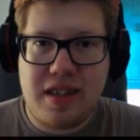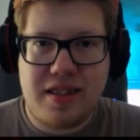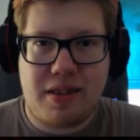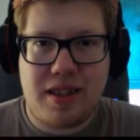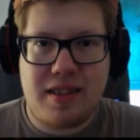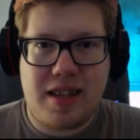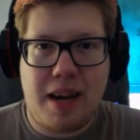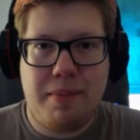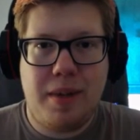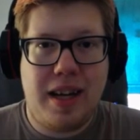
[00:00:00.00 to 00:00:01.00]
to try this out, this
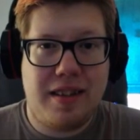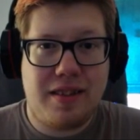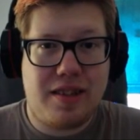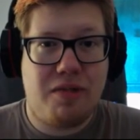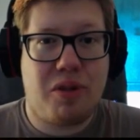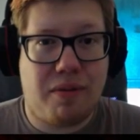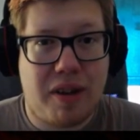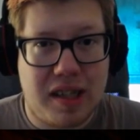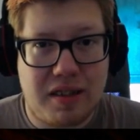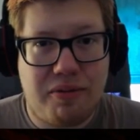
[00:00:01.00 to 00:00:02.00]
game, and see if you can
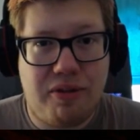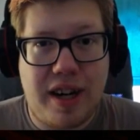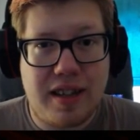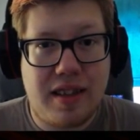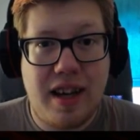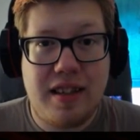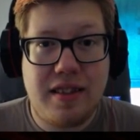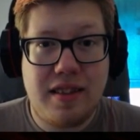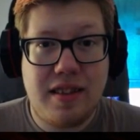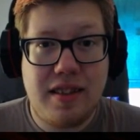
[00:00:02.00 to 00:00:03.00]
find Uncle Frank,
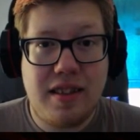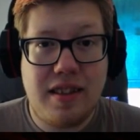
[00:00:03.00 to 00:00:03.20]
and uh,